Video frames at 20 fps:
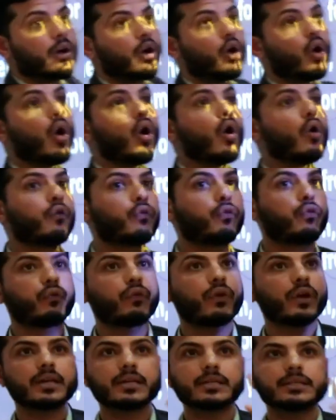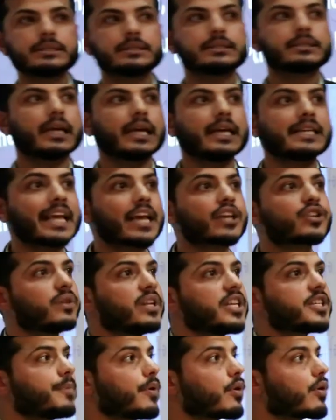of is
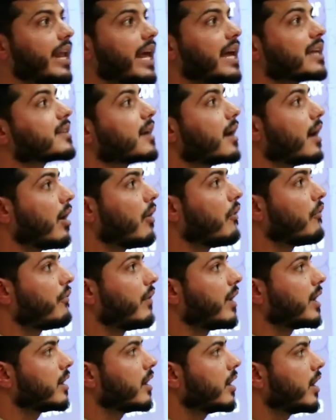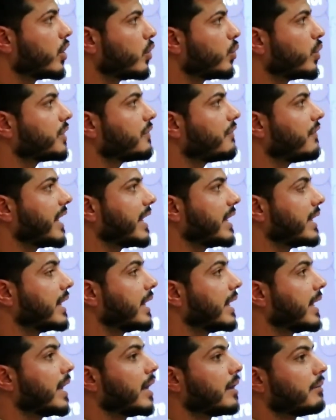actually spoken as of with
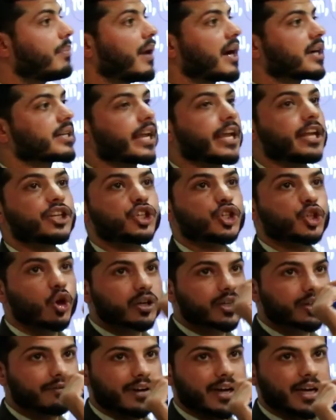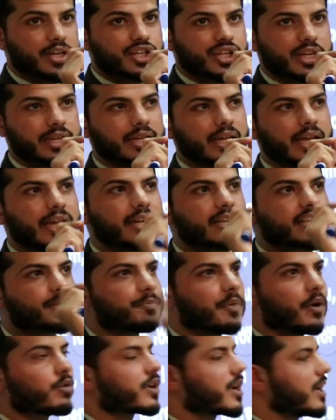V, but in shorter version, it is
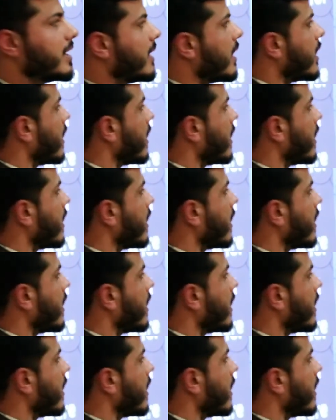spoken